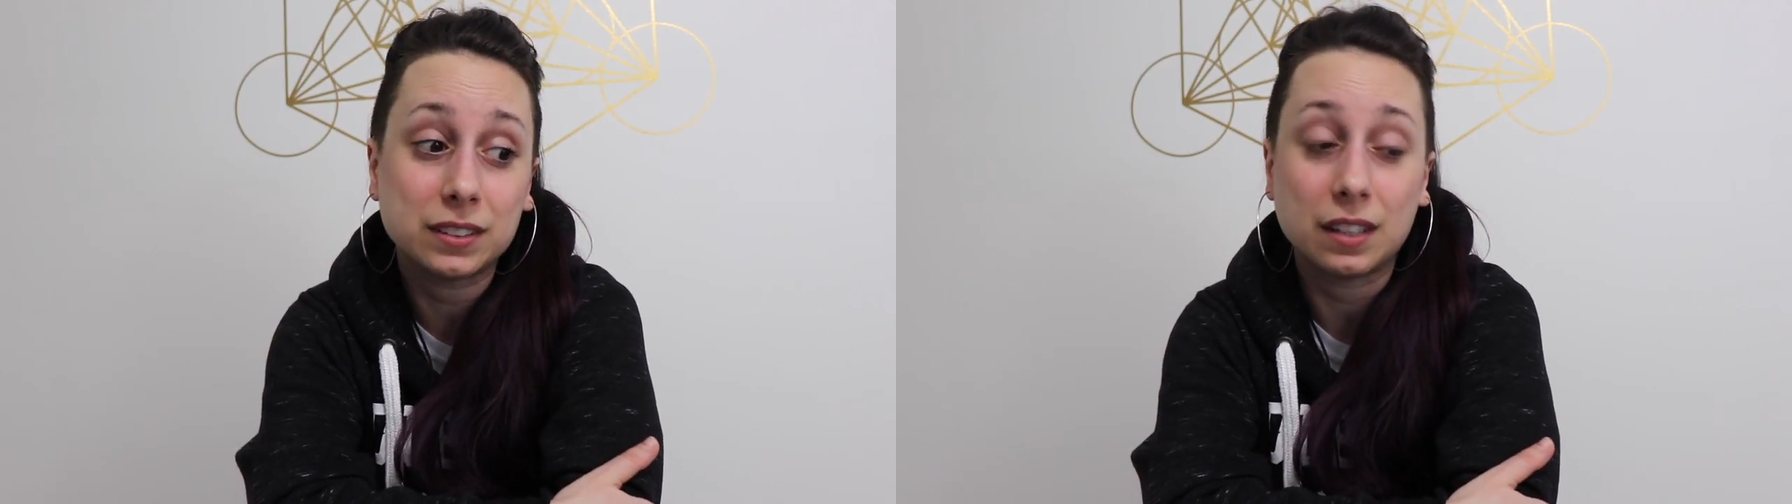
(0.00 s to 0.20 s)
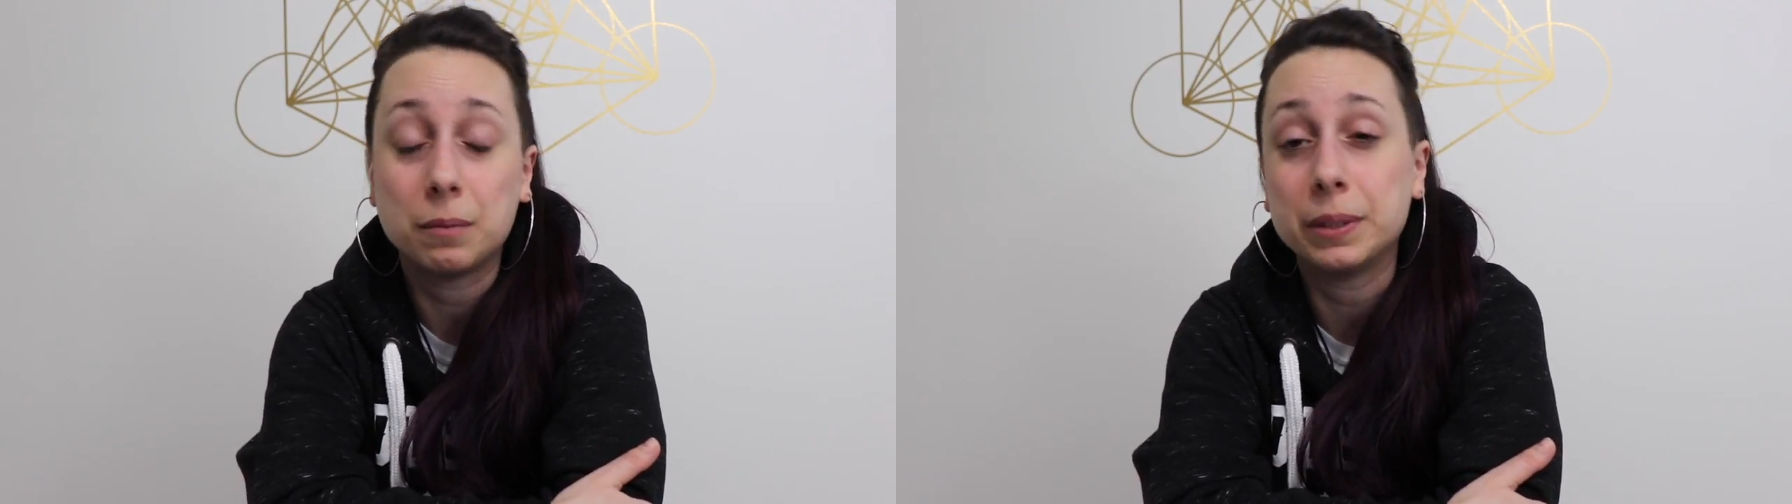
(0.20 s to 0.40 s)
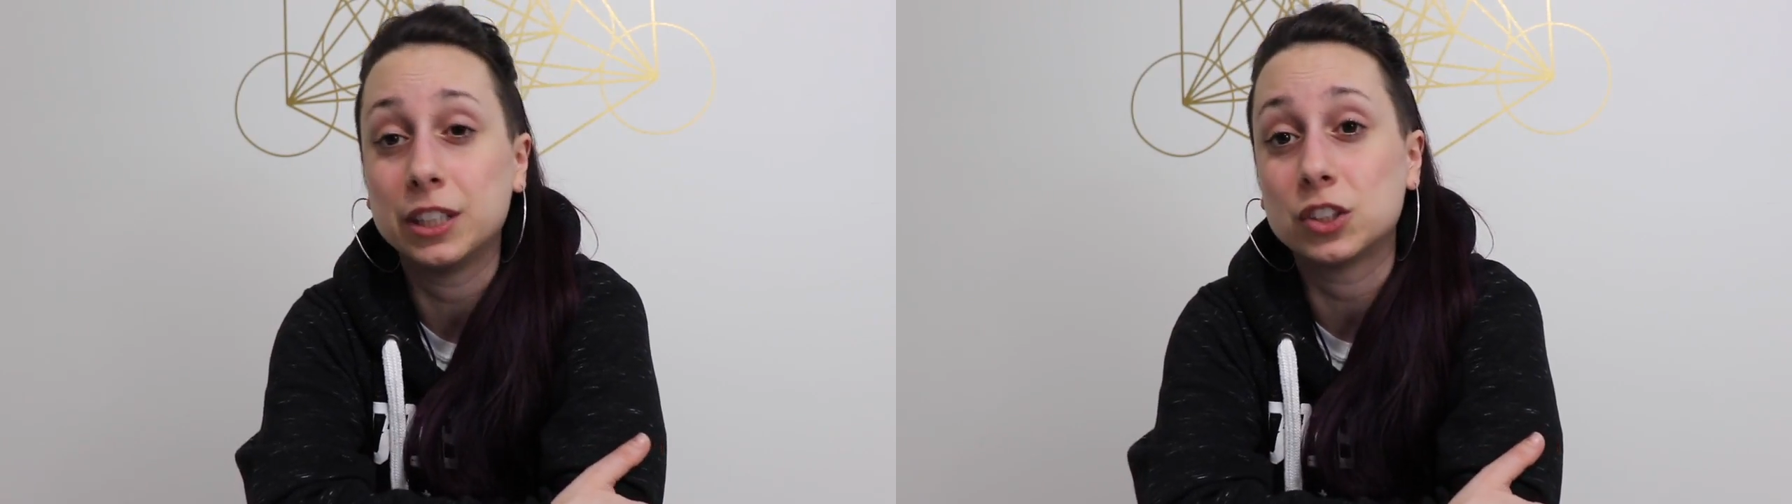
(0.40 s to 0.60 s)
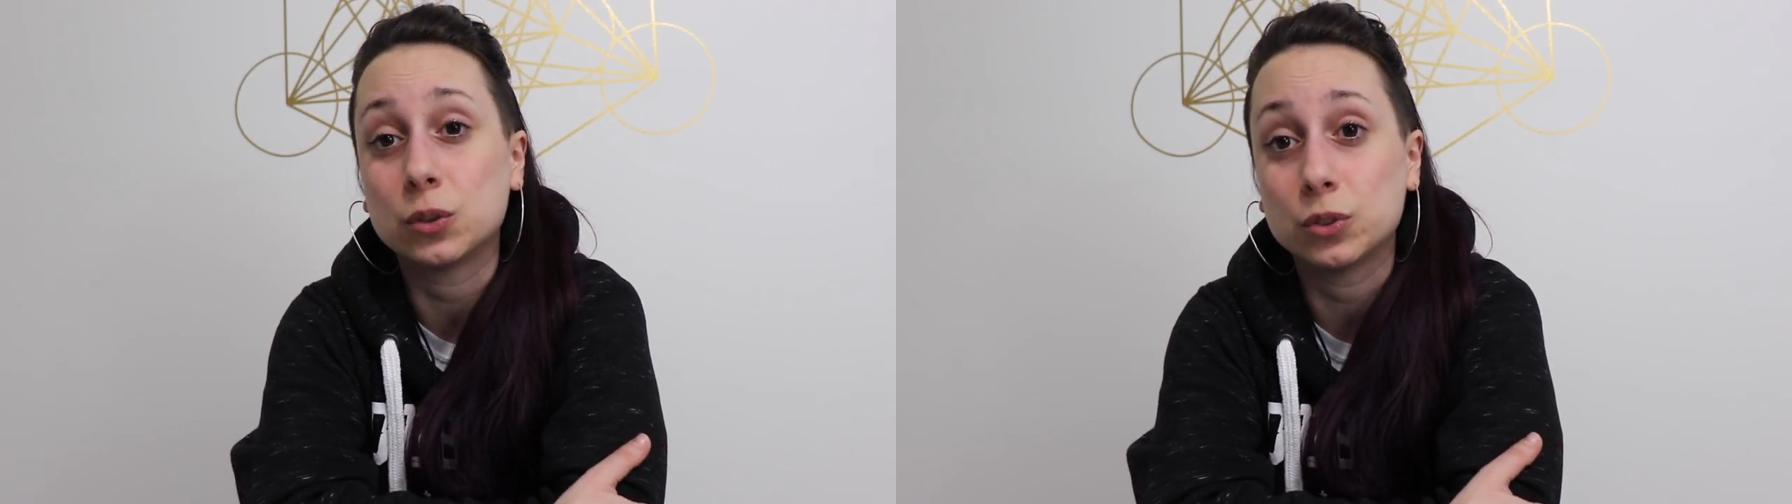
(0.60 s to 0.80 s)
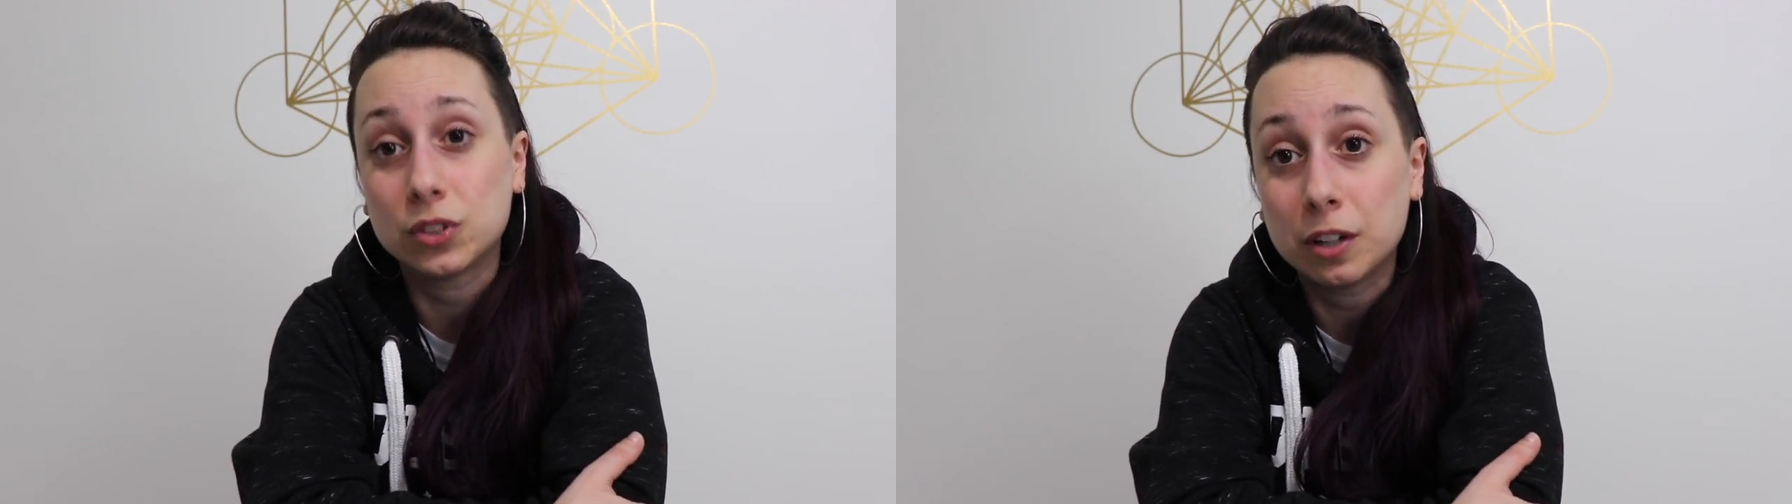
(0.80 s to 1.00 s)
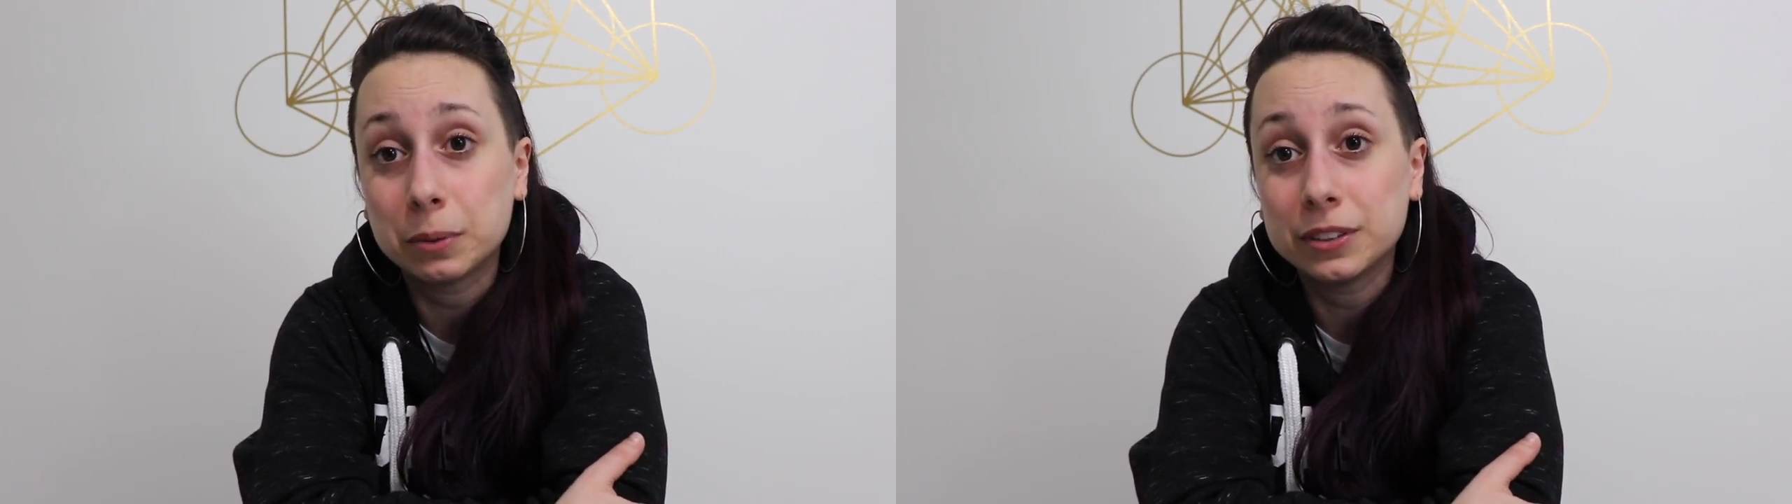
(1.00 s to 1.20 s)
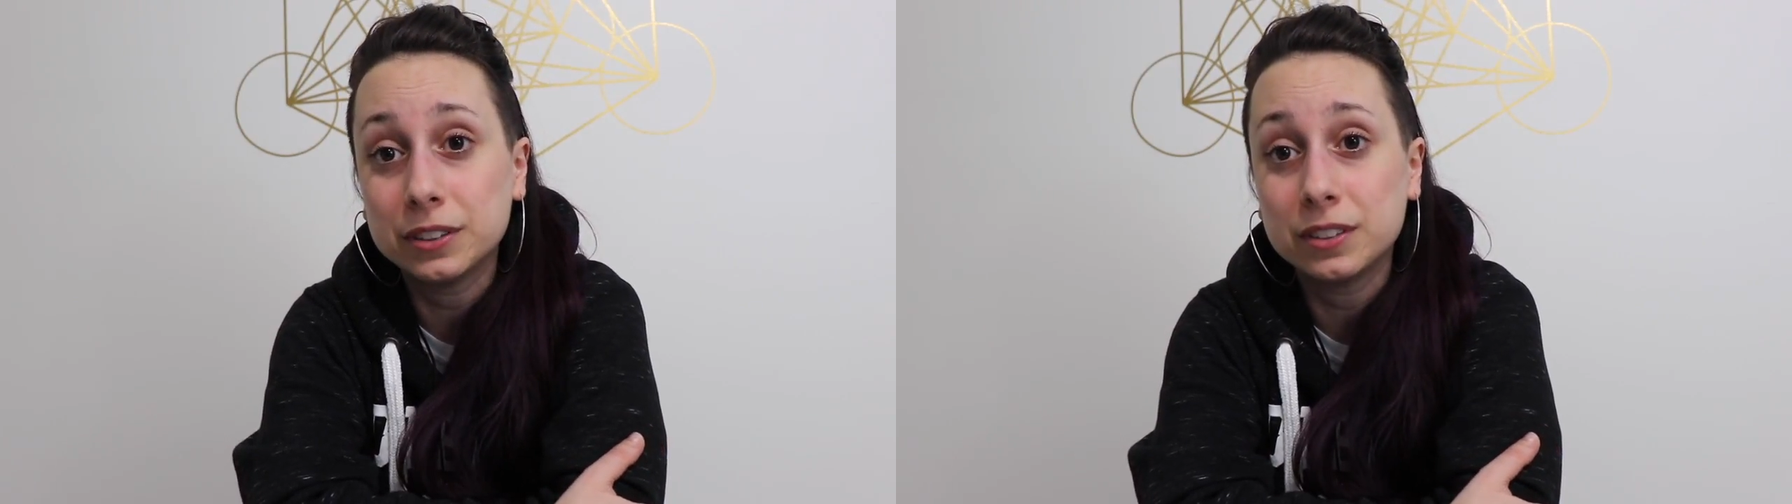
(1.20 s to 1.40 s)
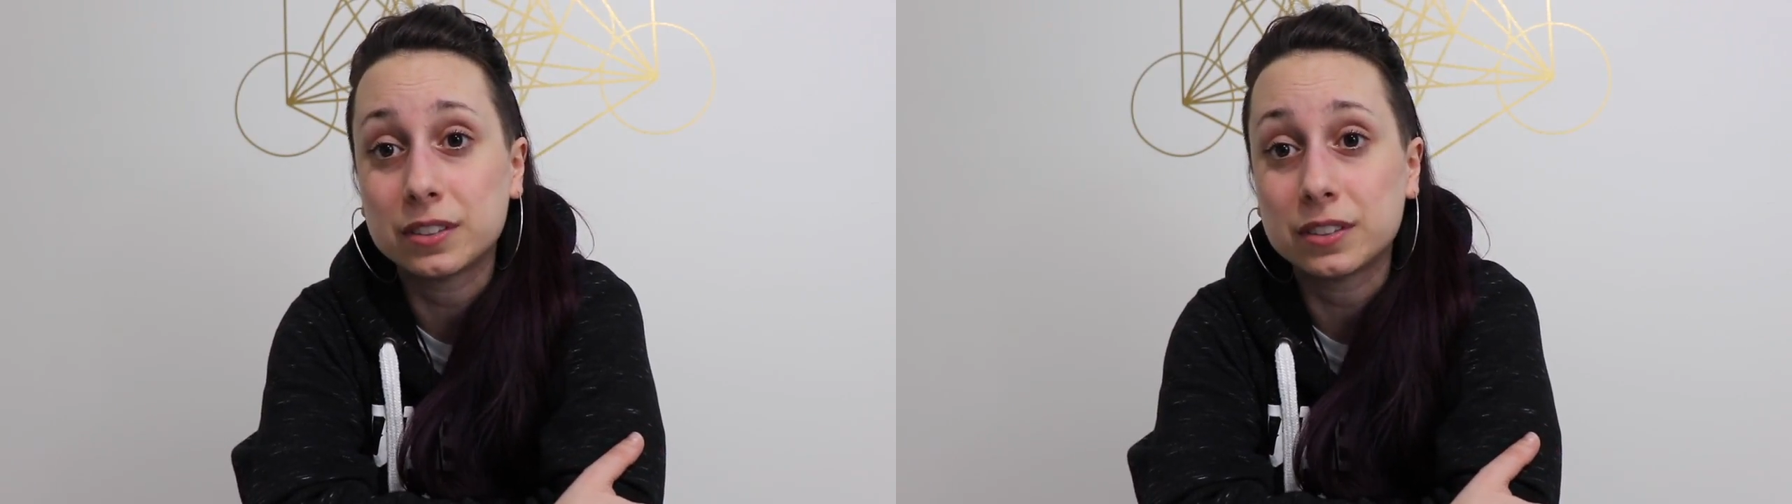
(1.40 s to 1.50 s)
stop being so stubborn,